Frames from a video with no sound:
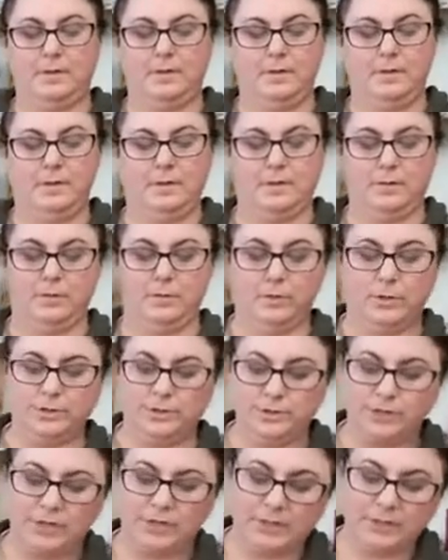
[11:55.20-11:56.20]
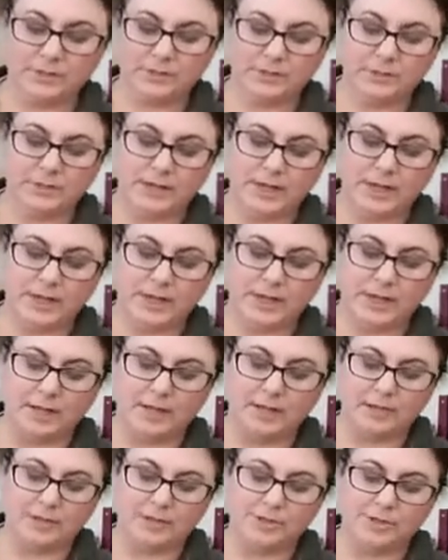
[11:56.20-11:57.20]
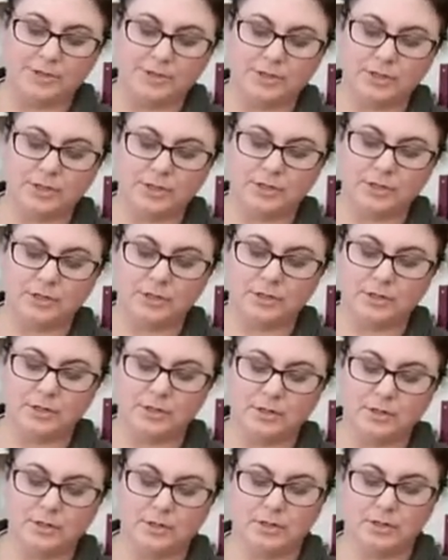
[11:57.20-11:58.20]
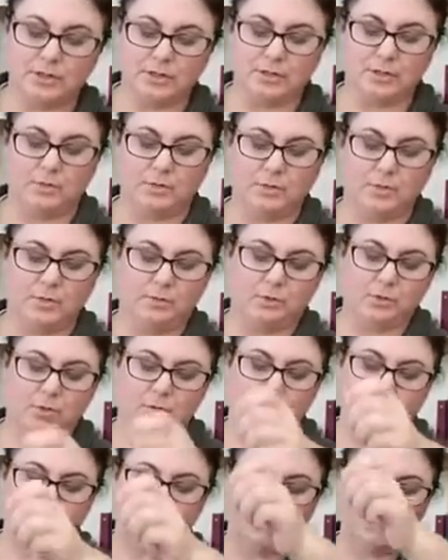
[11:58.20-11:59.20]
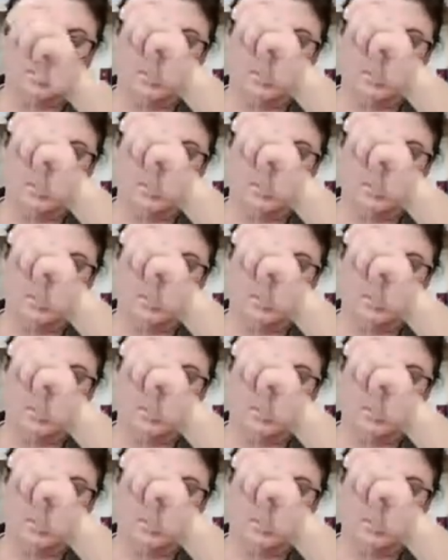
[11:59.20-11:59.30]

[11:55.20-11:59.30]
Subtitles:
And once you get to the edge, one more.